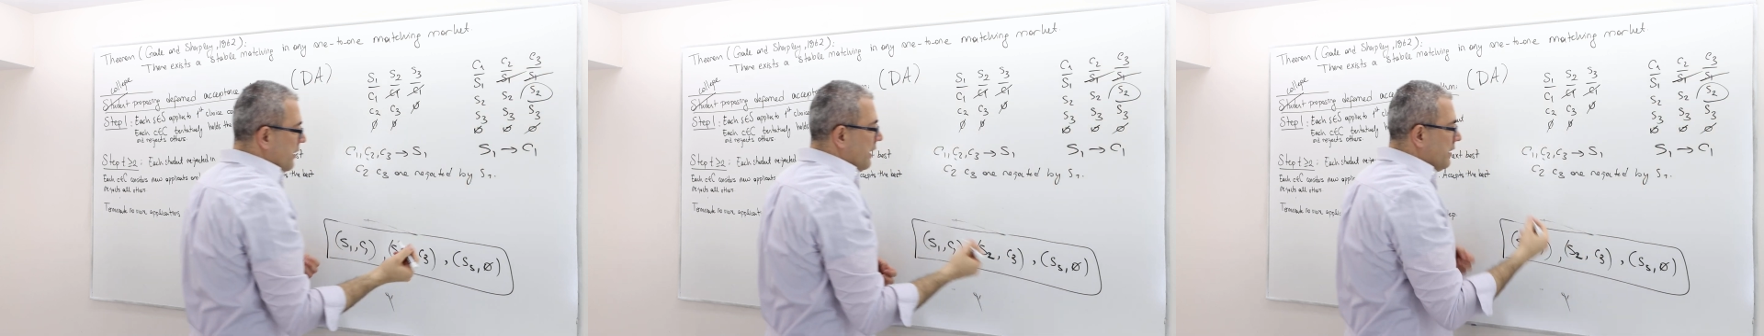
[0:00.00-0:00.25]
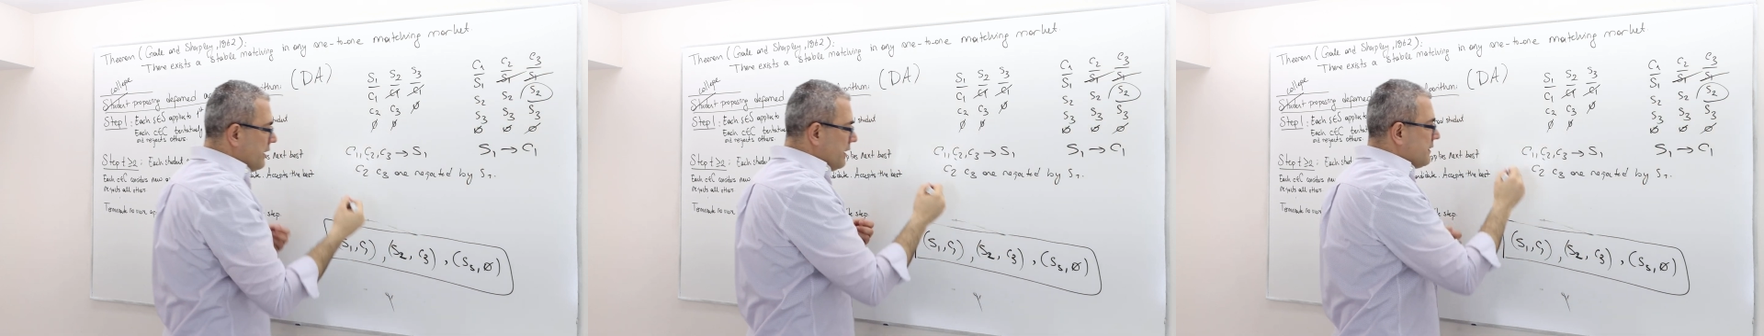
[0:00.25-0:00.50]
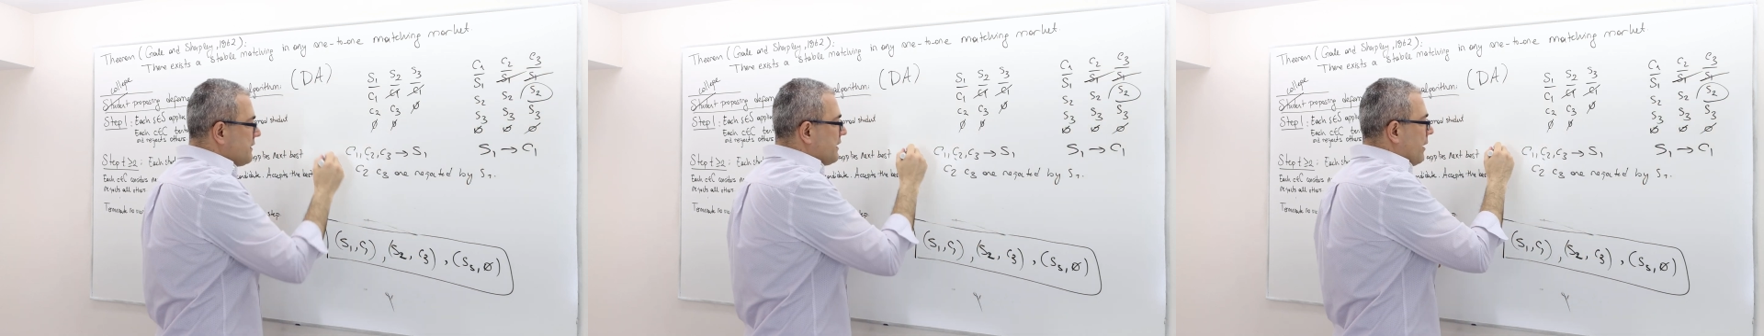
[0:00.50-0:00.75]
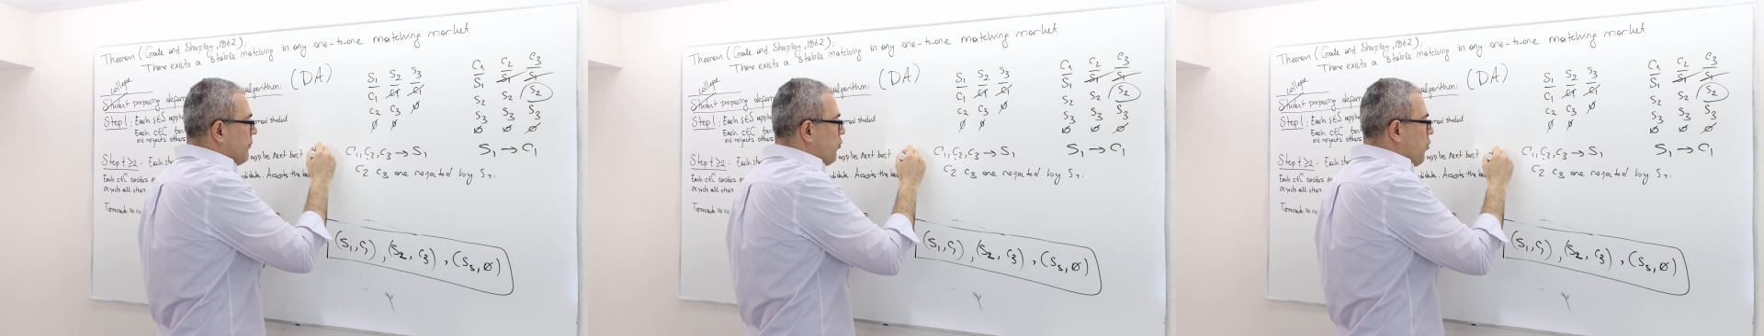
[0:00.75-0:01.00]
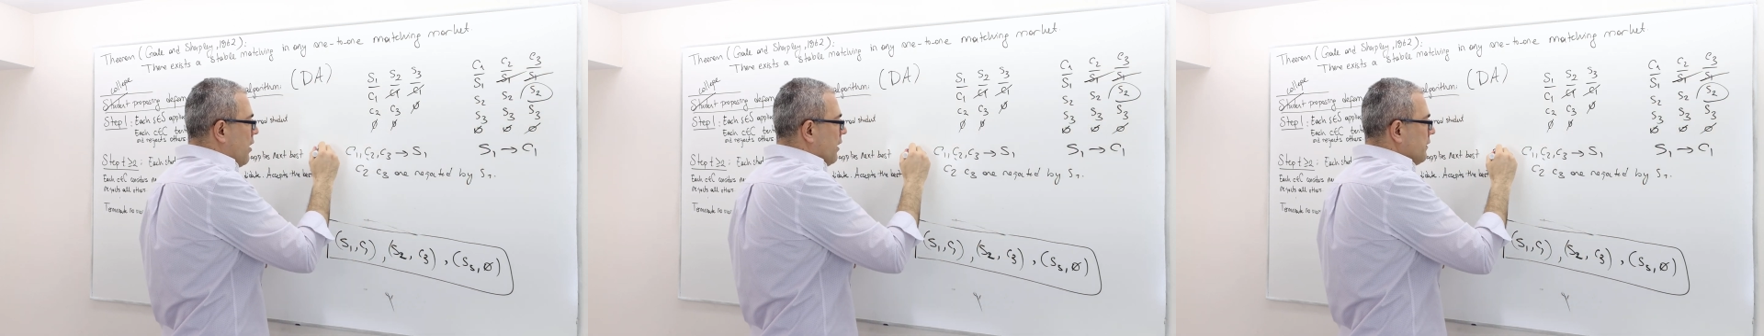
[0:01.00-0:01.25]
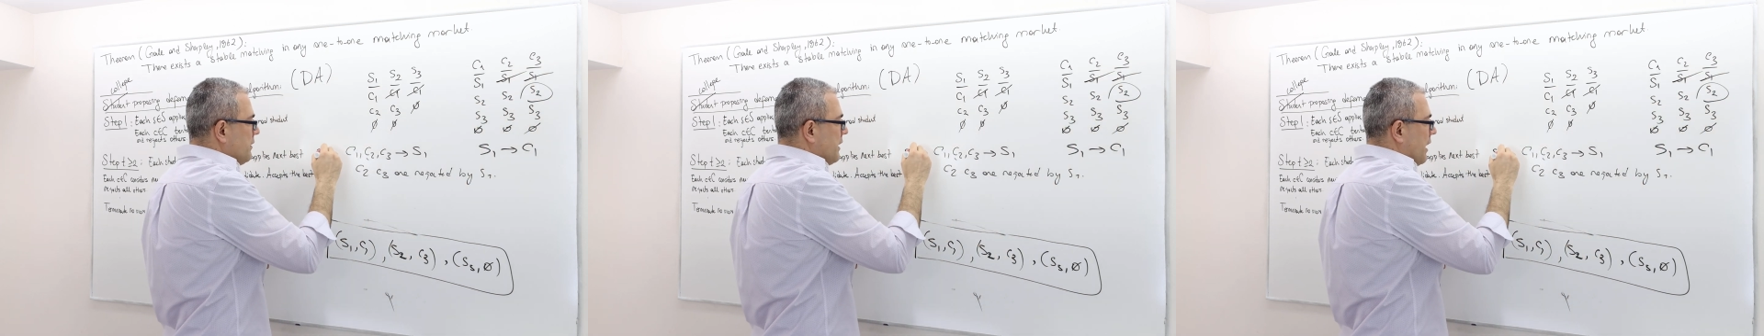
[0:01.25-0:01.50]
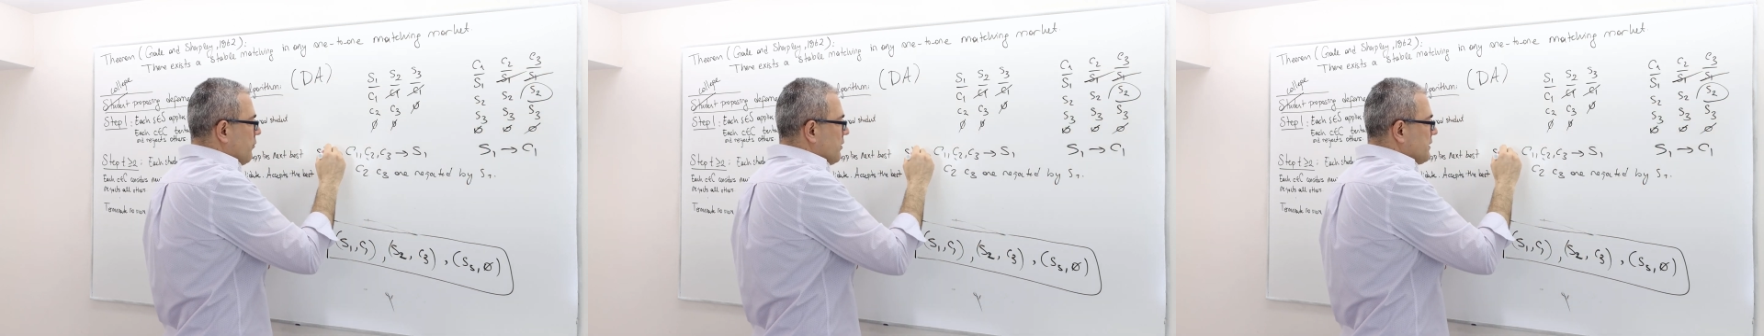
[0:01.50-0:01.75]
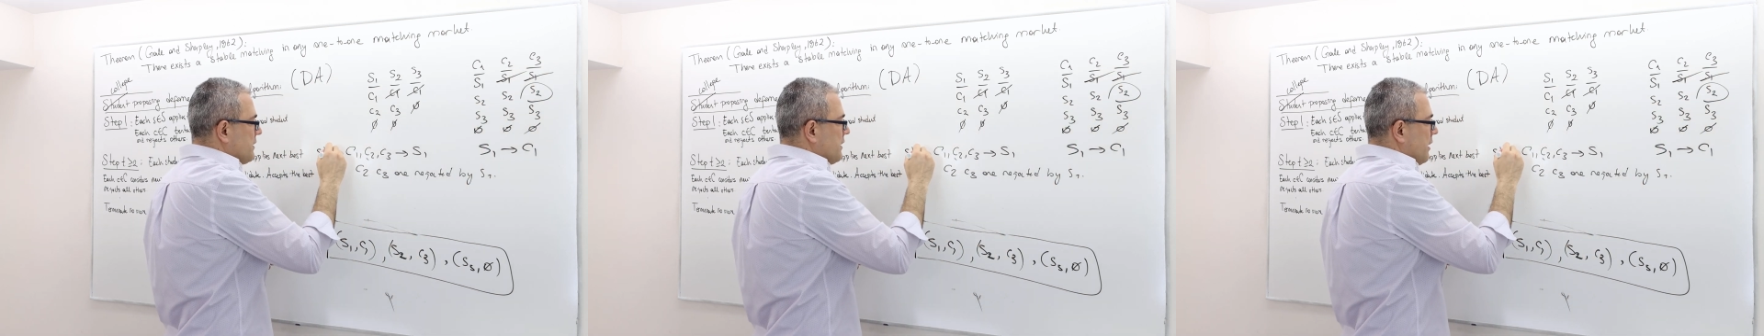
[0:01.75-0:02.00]
in the step one, that
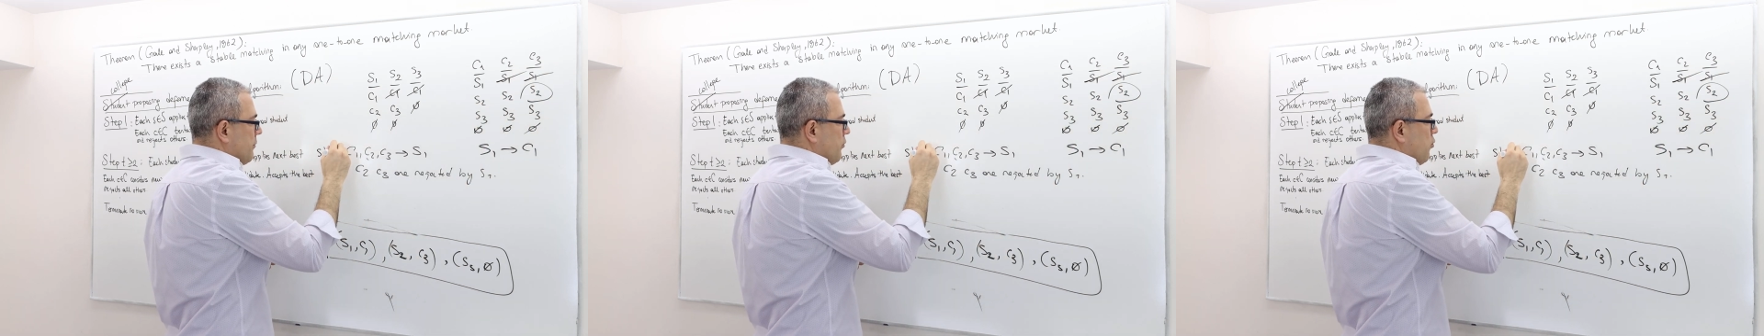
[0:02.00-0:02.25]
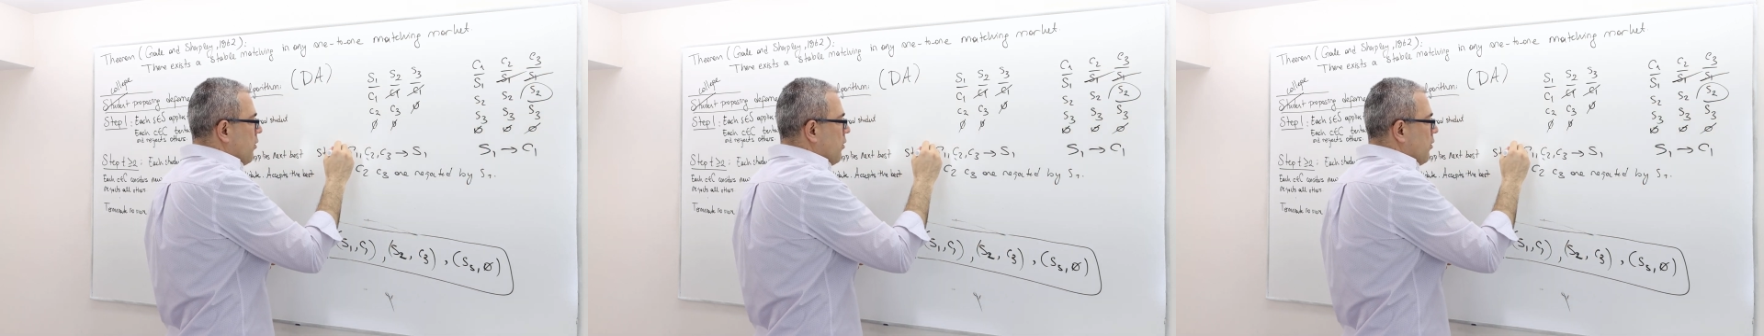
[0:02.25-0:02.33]
was step